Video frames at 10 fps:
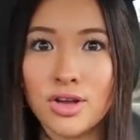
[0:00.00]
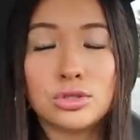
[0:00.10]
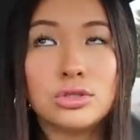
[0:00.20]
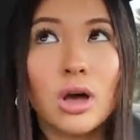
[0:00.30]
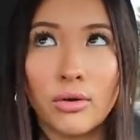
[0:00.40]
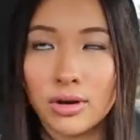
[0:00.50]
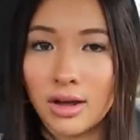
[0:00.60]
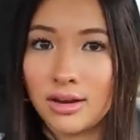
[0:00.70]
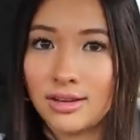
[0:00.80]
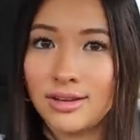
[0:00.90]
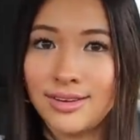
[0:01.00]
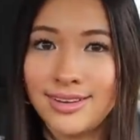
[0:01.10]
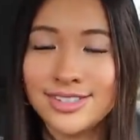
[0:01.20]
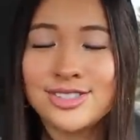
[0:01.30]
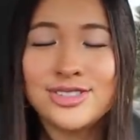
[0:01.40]
So good.
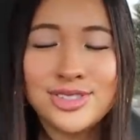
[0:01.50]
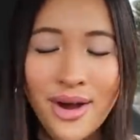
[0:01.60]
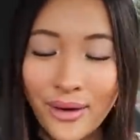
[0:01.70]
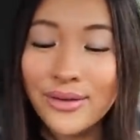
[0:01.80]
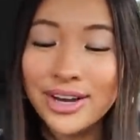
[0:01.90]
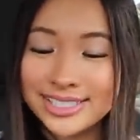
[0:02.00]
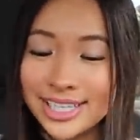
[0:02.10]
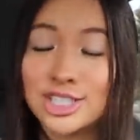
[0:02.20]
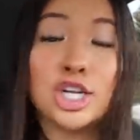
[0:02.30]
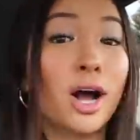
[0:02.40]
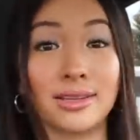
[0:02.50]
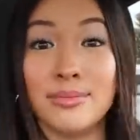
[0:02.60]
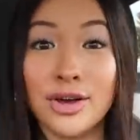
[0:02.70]
So, it's like chocolate